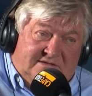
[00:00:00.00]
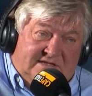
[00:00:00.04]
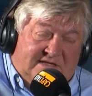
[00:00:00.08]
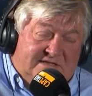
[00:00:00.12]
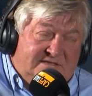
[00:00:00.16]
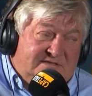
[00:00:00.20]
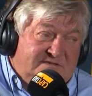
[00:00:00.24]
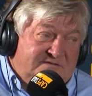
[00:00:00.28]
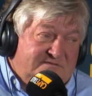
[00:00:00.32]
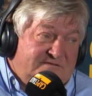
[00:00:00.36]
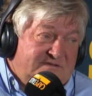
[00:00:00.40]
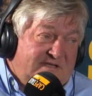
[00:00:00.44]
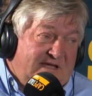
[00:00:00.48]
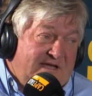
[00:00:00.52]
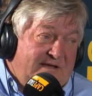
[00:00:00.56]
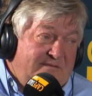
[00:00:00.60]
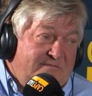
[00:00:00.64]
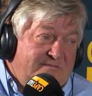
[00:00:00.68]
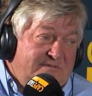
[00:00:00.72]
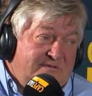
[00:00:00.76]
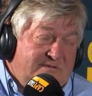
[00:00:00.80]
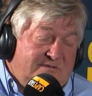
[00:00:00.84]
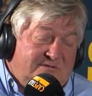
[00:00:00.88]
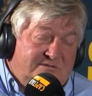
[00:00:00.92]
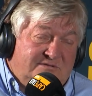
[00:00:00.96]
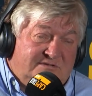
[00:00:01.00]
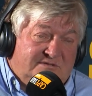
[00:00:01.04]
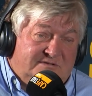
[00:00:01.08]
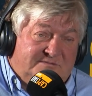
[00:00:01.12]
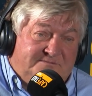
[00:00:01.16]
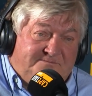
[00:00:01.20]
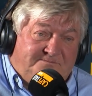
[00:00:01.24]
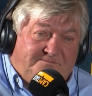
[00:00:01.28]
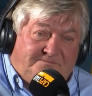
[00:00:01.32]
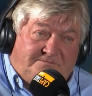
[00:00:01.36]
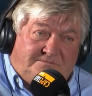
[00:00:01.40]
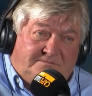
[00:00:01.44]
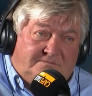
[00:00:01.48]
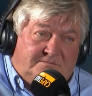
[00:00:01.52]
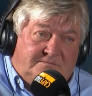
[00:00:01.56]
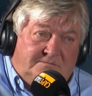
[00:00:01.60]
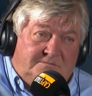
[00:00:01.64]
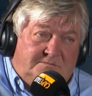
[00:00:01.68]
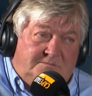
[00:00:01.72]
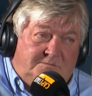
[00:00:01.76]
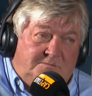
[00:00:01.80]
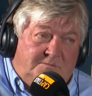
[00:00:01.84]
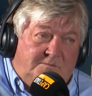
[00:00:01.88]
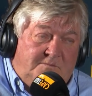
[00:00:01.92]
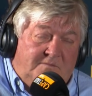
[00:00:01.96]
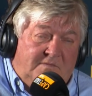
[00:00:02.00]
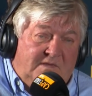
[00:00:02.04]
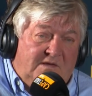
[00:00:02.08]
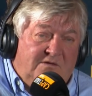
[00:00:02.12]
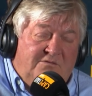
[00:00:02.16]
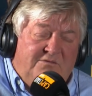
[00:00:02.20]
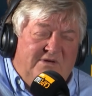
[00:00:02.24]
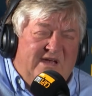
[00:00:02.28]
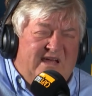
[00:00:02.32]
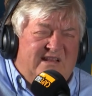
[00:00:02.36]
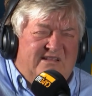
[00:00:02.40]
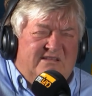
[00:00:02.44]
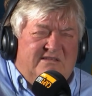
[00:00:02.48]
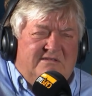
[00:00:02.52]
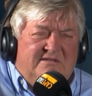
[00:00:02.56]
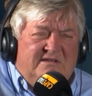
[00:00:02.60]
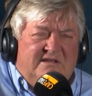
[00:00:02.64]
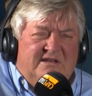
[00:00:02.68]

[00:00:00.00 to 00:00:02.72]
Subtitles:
test of time because we had,